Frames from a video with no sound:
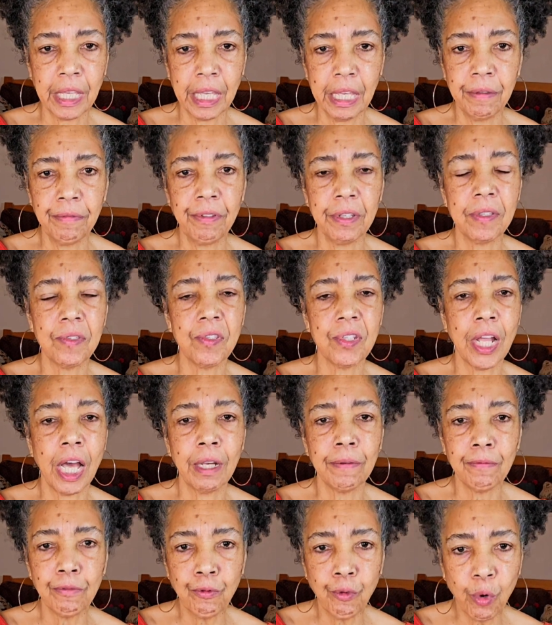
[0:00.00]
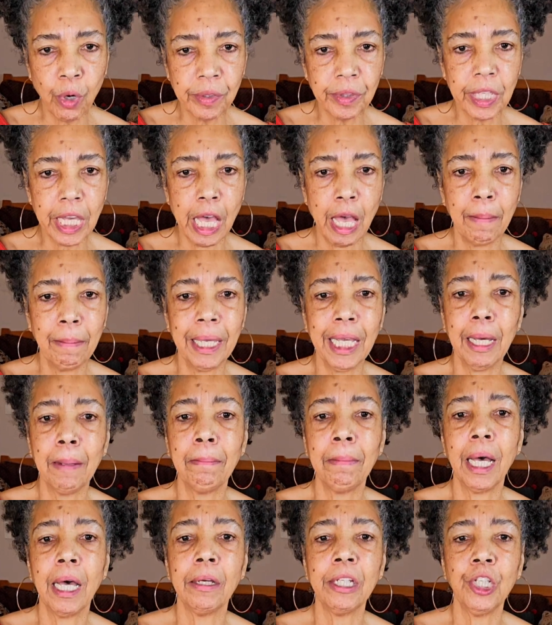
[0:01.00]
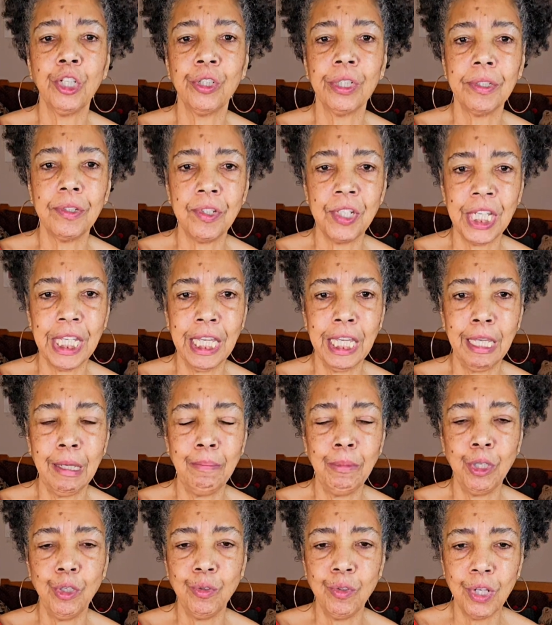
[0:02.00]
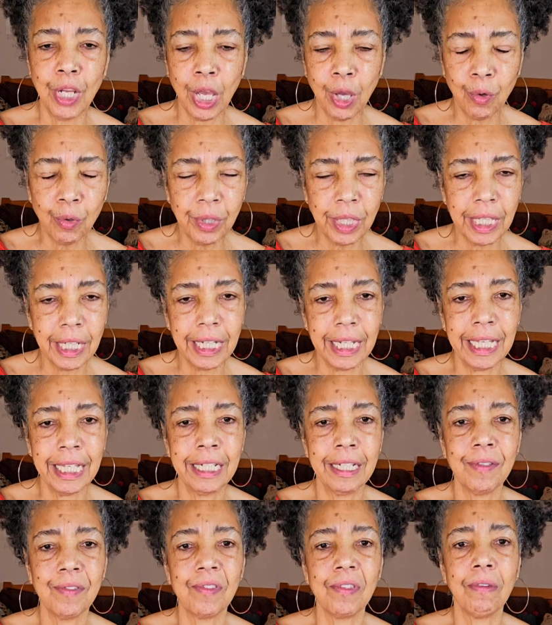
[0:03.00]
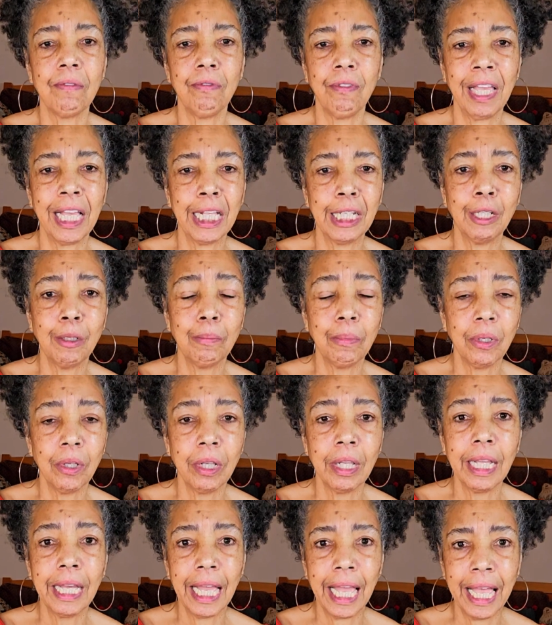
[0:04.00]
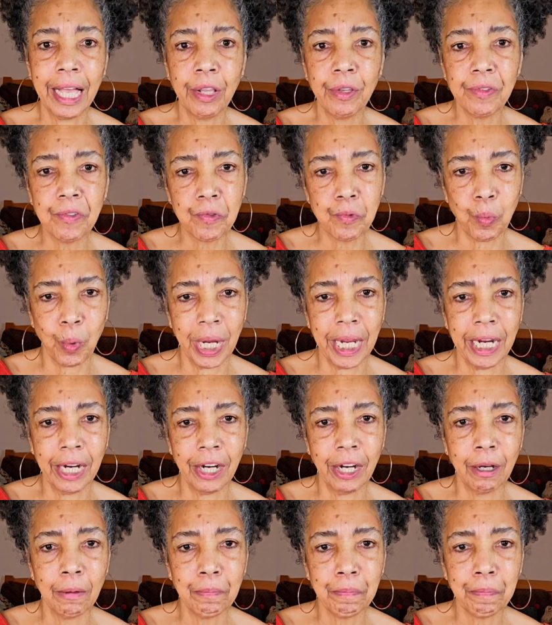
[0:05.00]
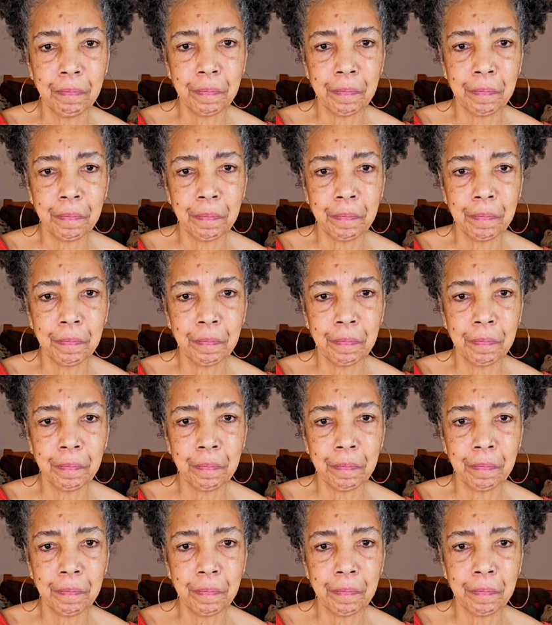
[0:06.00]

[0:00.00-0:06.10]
If it's not forthcoming among your team, you know that it is available elsewhere.